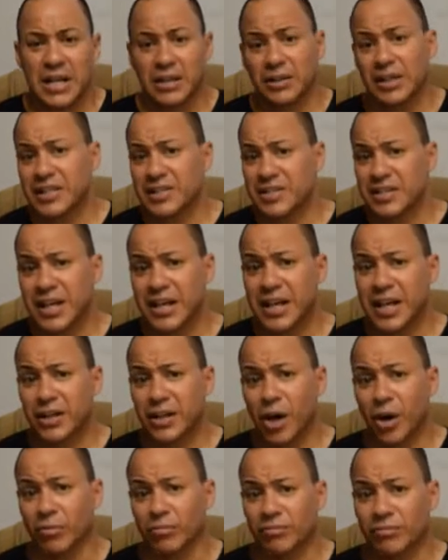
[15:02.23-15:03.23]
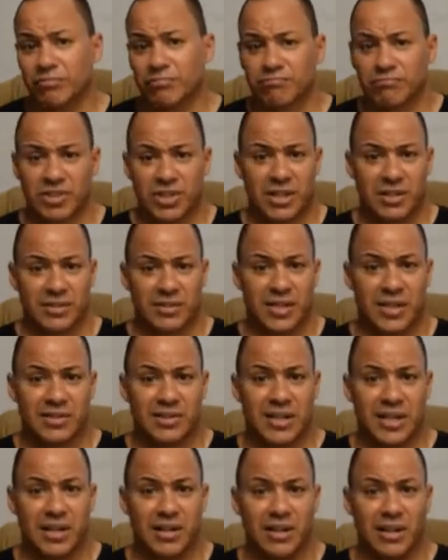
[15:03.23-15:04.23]
Let's say they don't. Let's
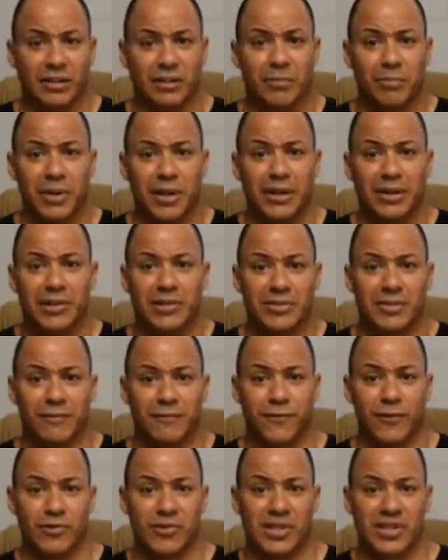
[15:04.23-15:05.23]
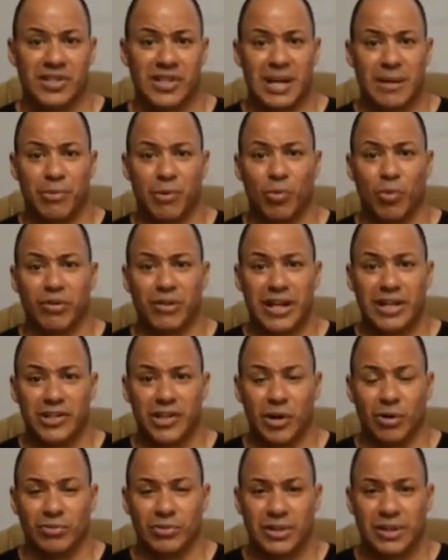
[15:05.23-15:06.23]
say Gila Bend is the first example where they
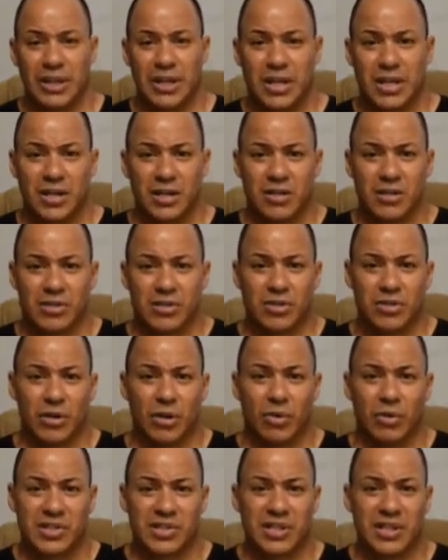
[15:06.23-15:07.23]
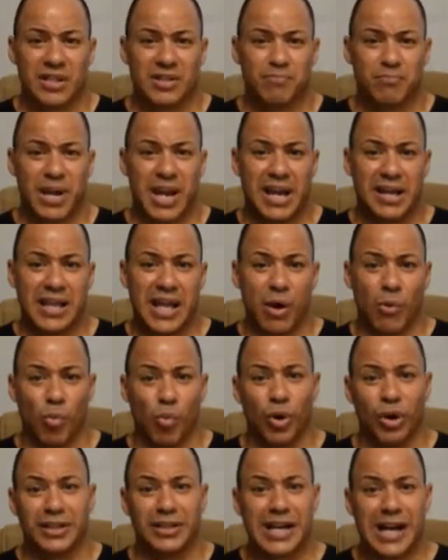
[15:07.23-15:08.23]
don't. So instead of paying
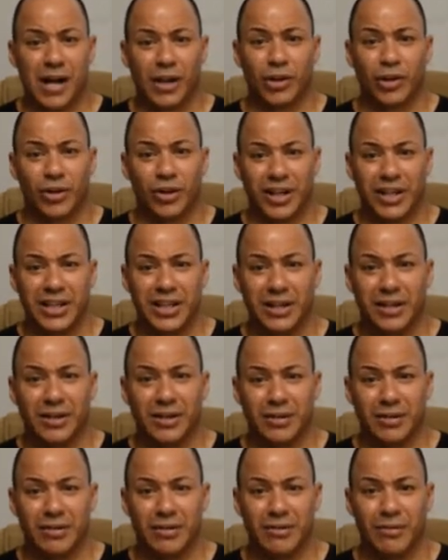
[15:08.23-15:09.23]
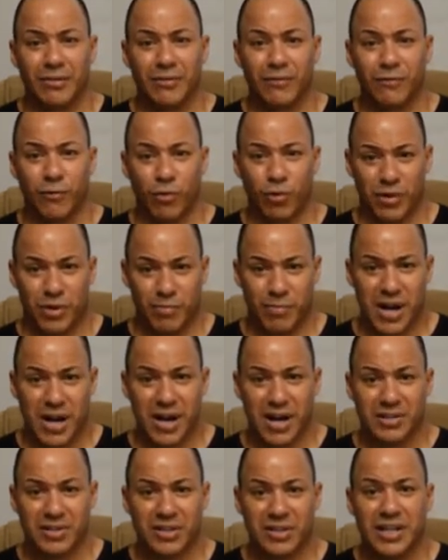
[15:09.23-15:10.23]
that $1 a year for the
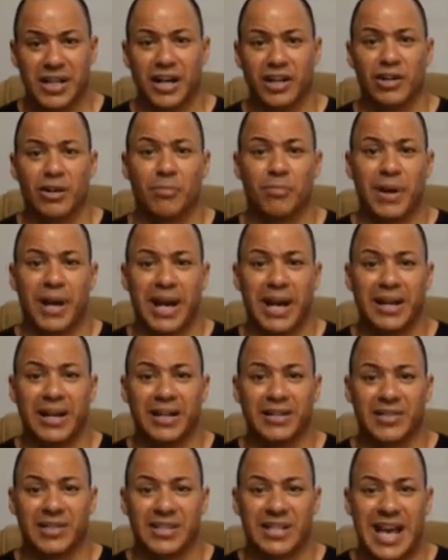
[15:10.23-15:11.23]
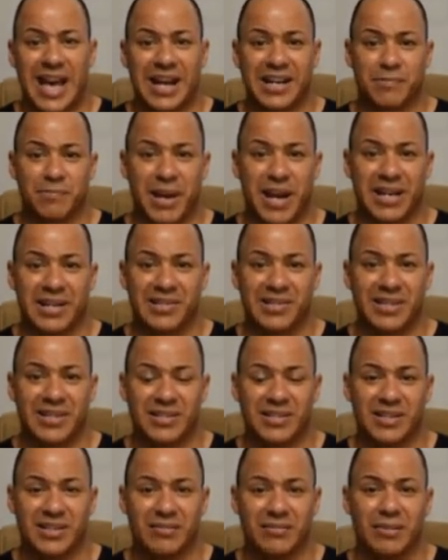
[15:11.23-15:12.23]
bond, now you're paying, as a tax-paying
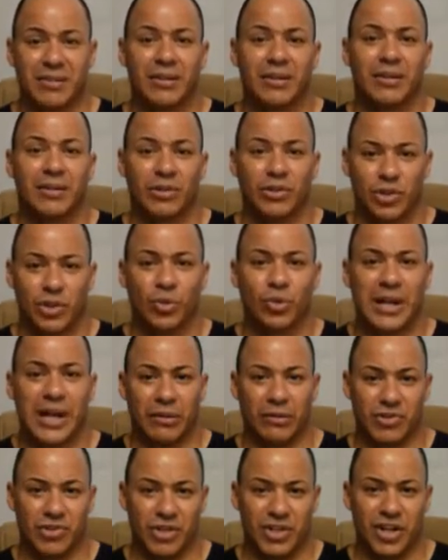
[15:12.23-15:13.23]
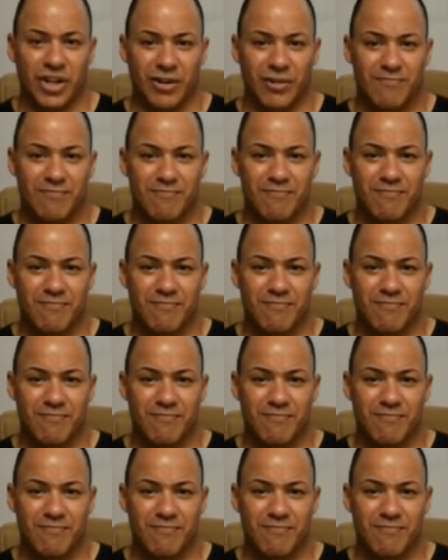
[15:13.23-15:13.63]
citizen, $2 a year.